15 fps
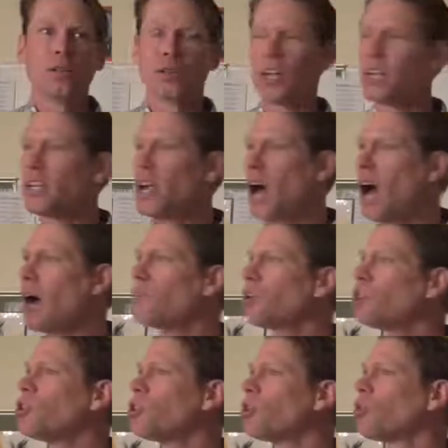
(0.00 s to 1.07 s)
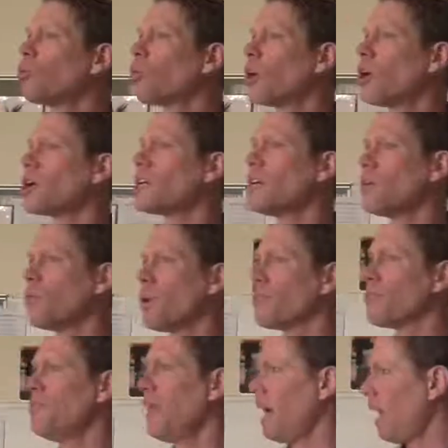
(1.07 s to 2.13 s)
The novel you're working
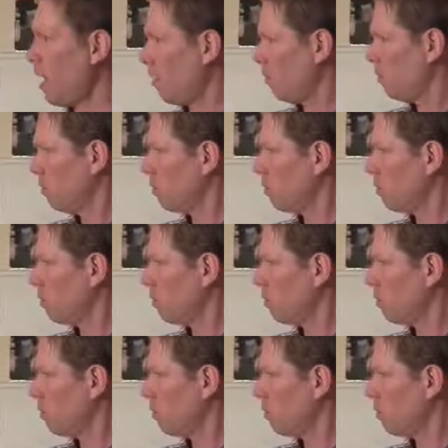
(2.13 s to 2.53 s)
with now,